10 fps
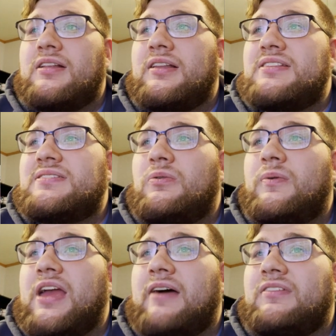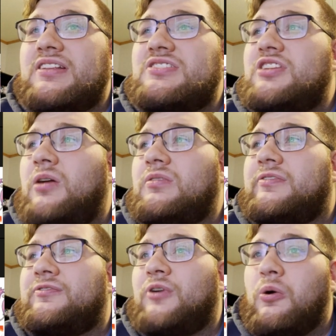Let's see what we have. Let's start with
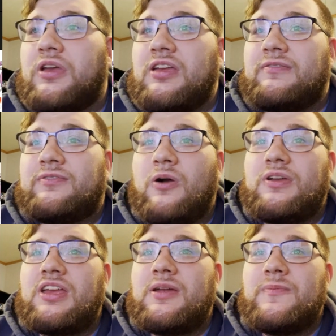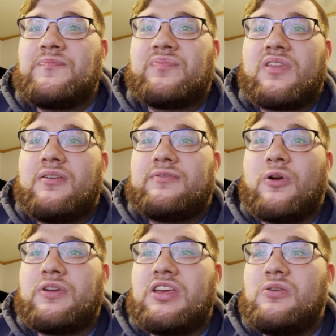Froakie.
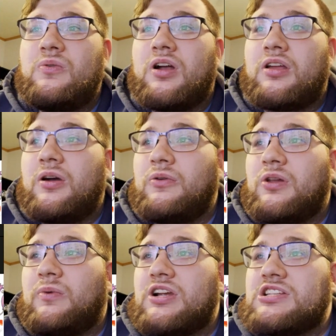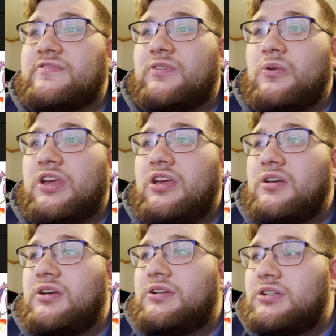Froakie, you are goated. Where is
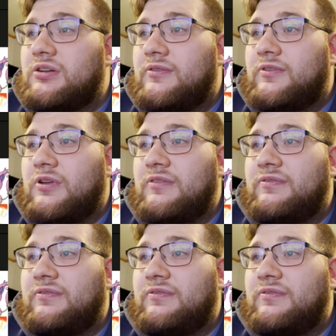Froakie?